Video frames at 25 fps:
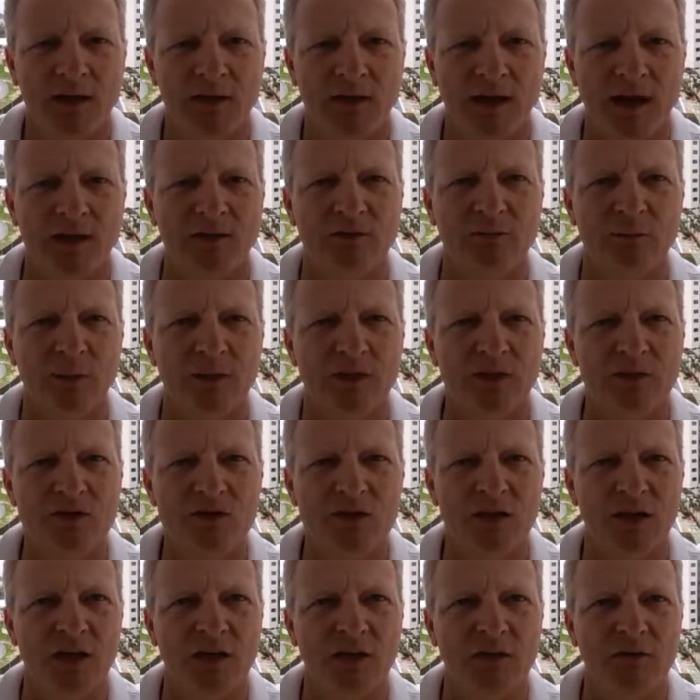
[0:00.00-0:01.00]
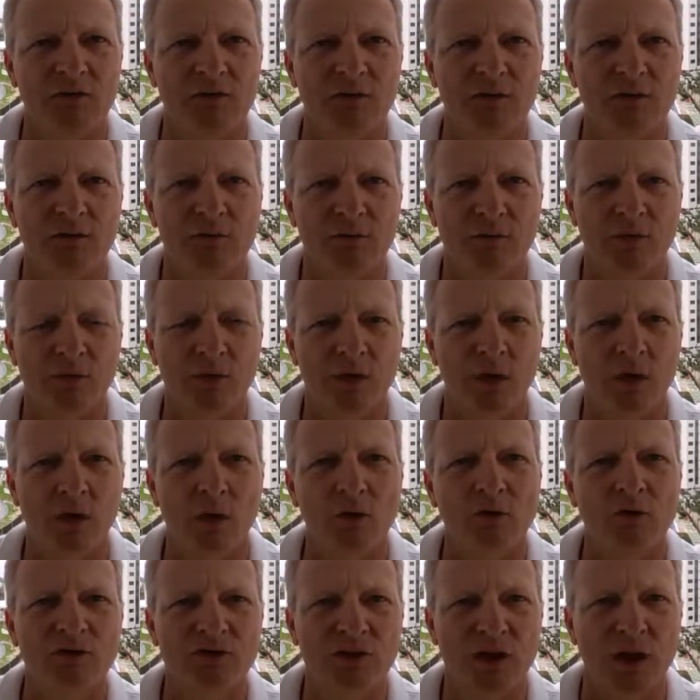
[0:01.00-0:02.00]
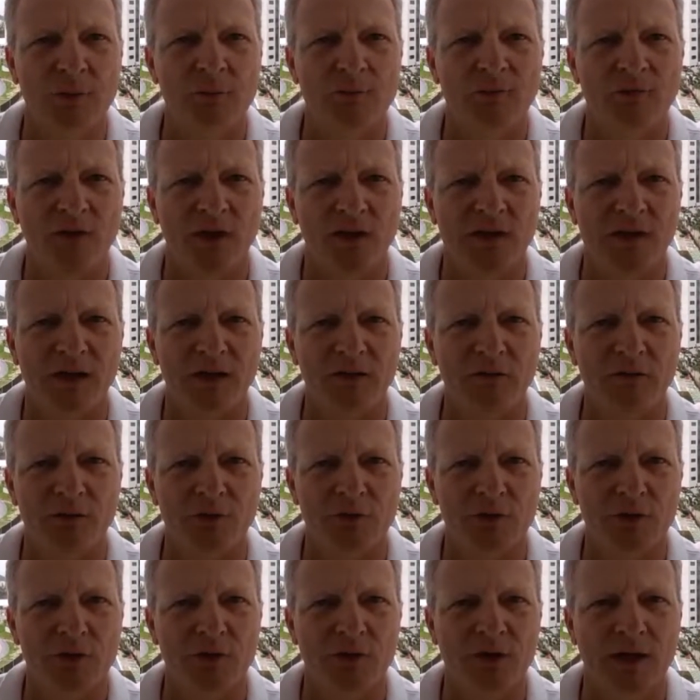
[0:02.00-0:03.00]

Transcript: it has been achieved through the long-term funding through